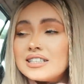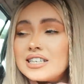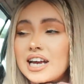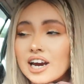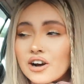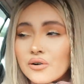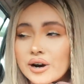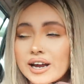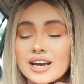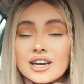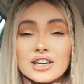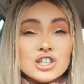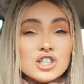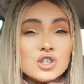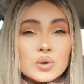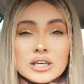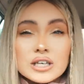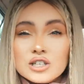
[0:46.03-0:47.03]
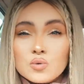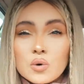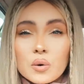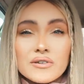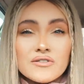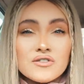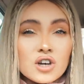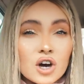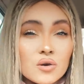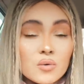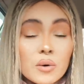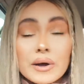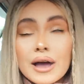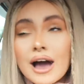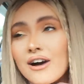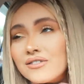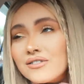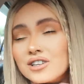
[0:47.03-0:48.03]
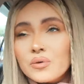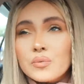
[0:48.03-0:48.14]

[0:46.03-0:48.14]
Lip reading: decorating and showing you what we've done, what we haven't done,